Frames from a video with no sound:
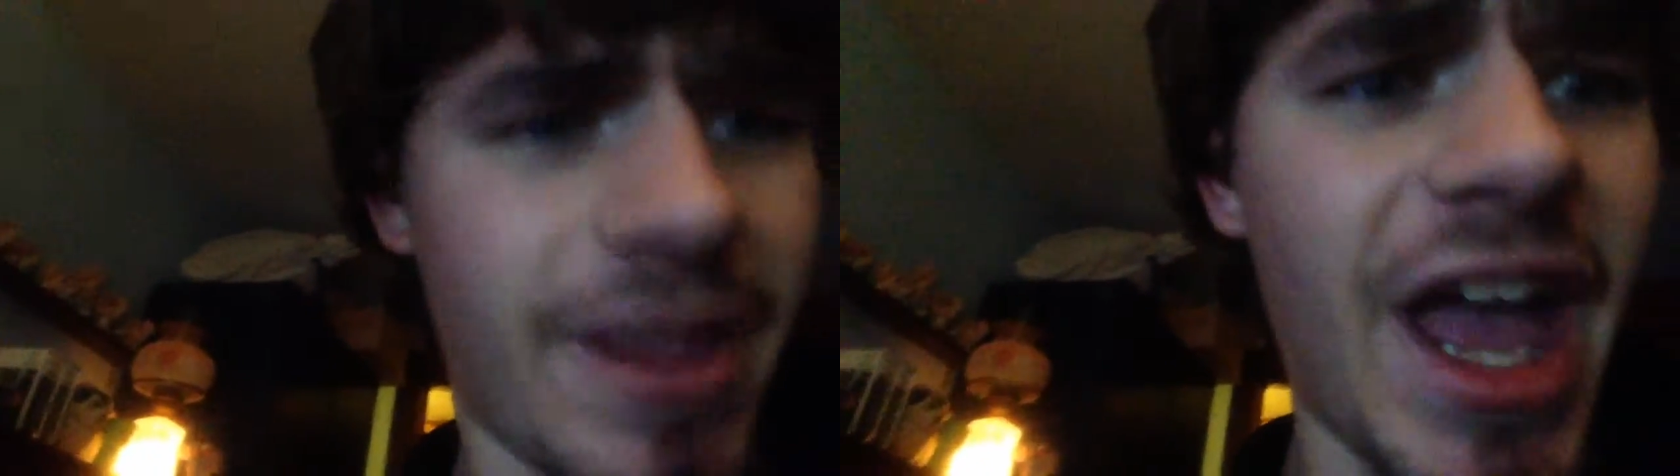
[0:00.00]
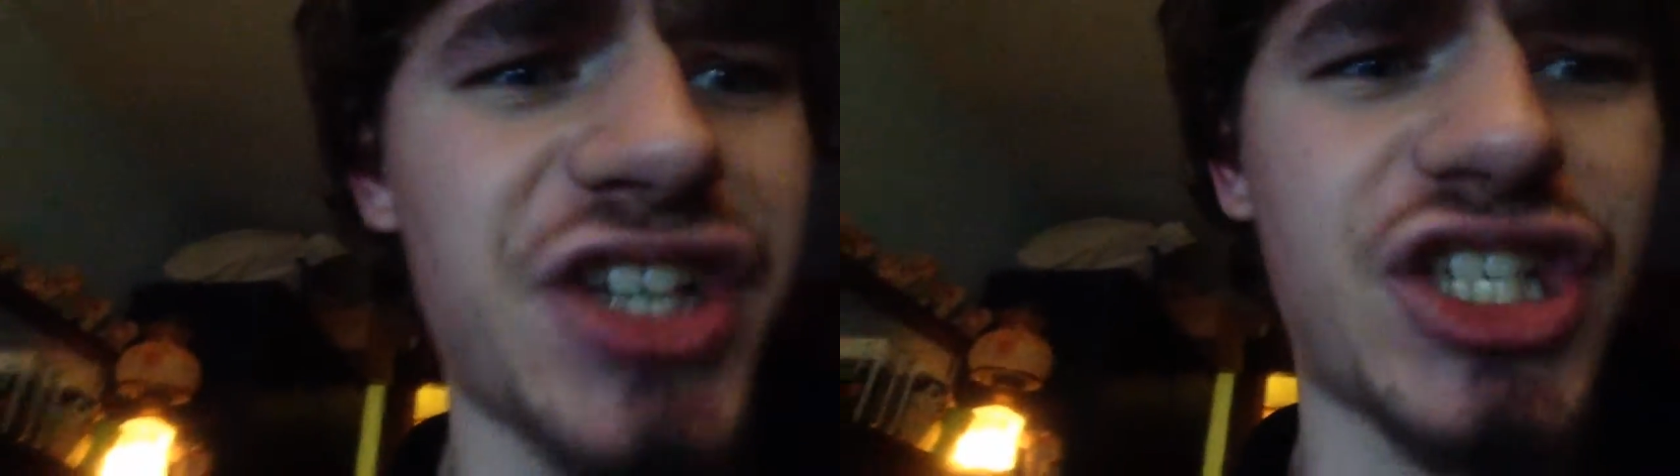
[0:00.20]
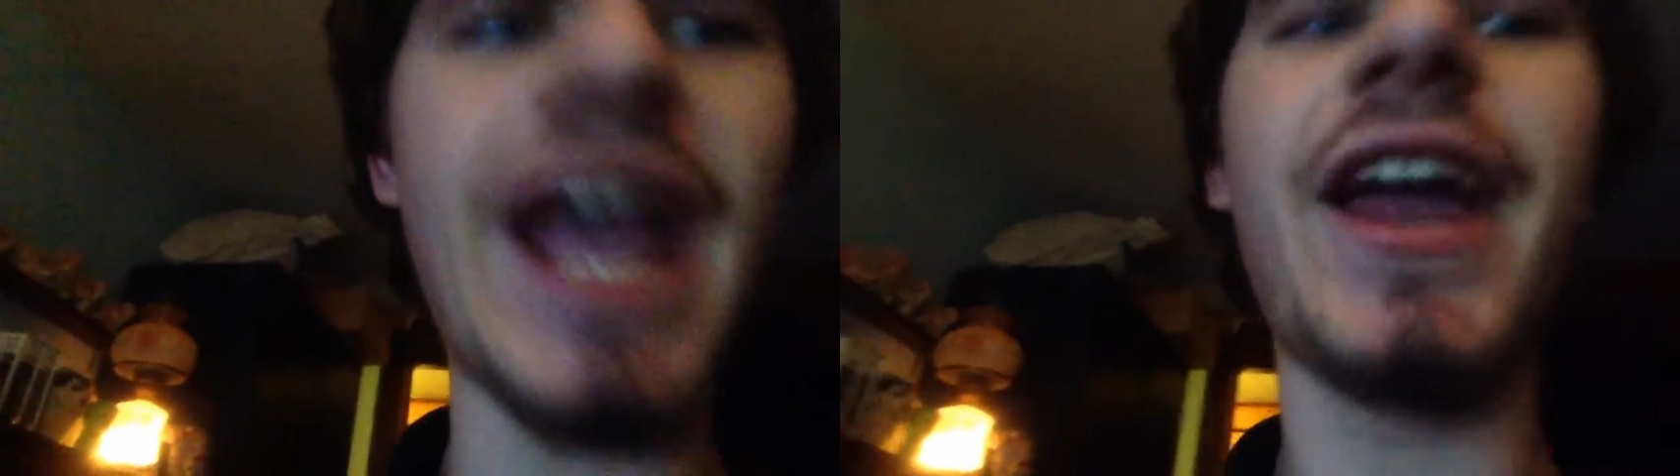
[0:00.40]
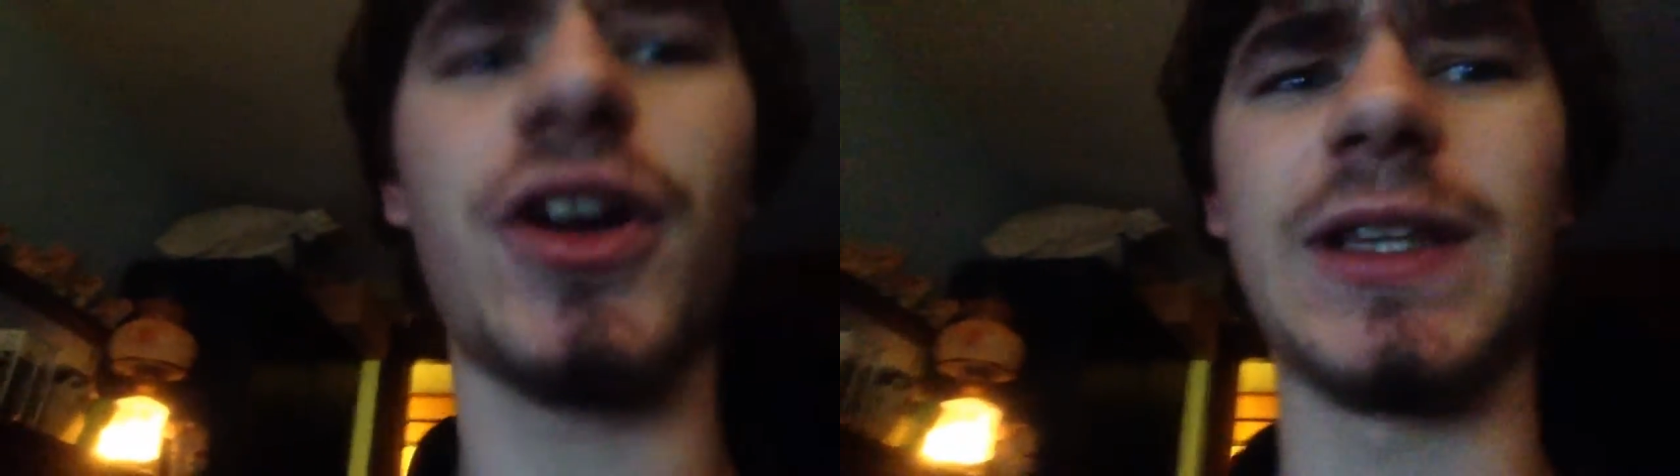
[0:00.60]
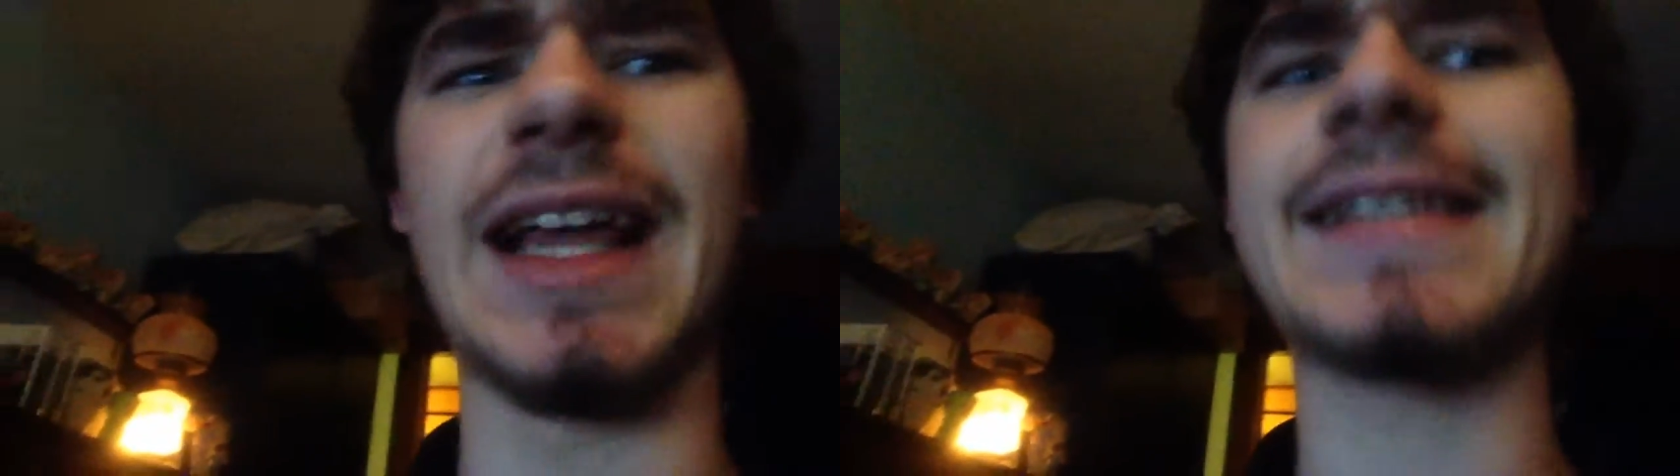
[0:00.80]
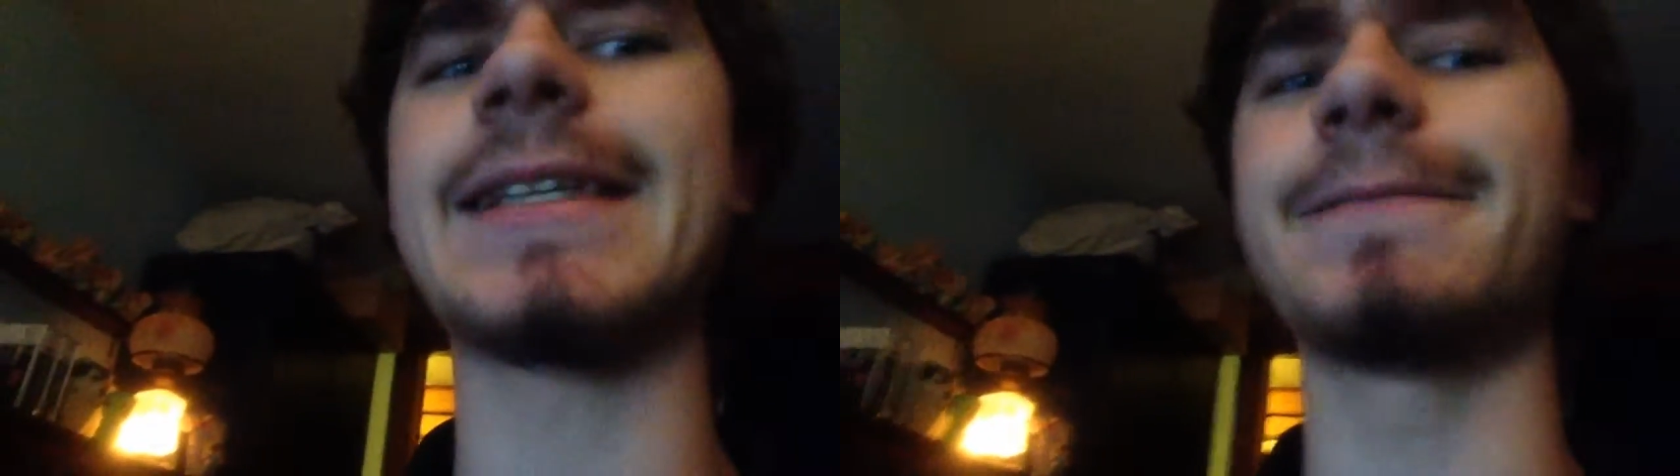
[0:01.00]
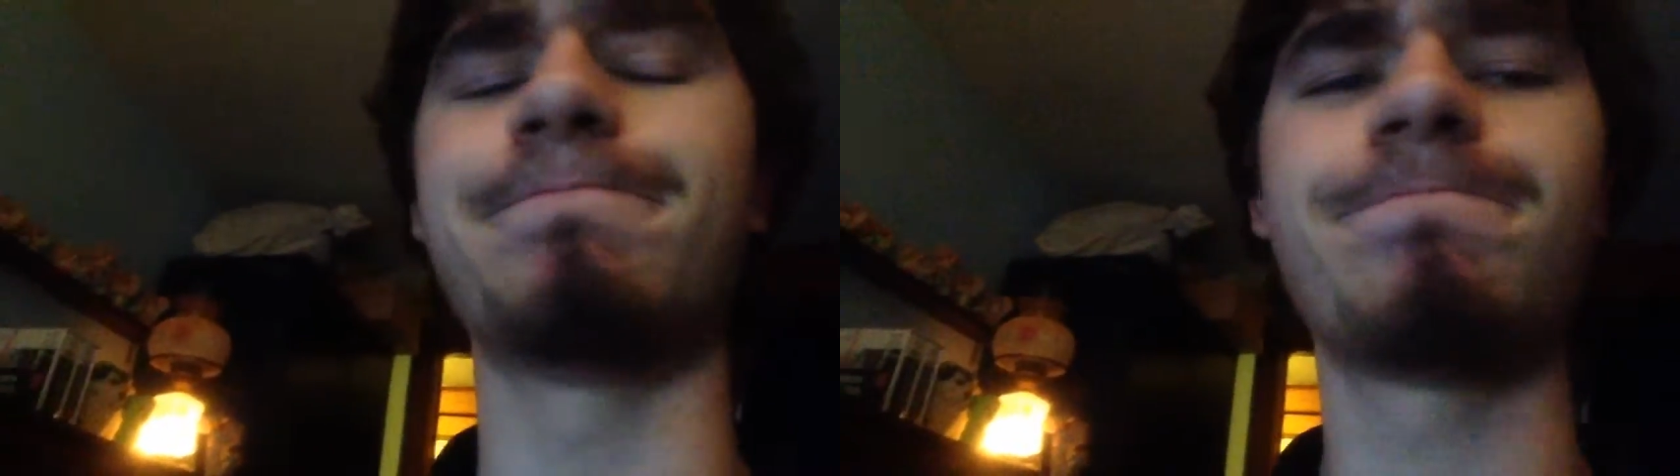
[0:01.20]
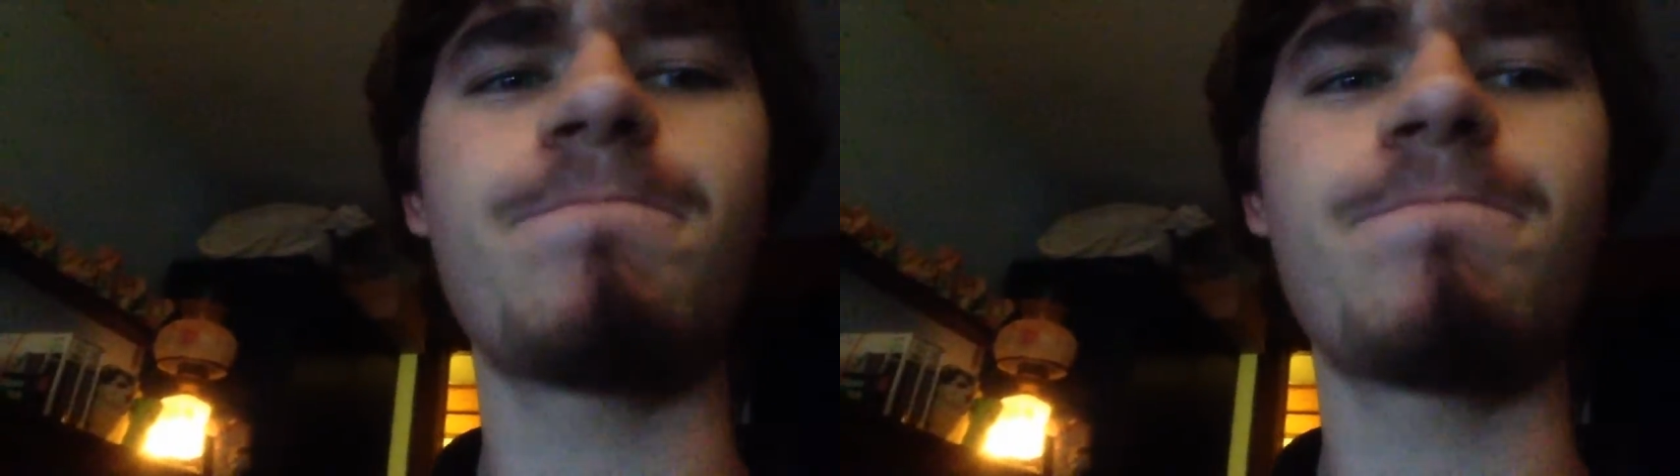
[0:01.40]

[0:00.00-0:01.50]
educator lesson.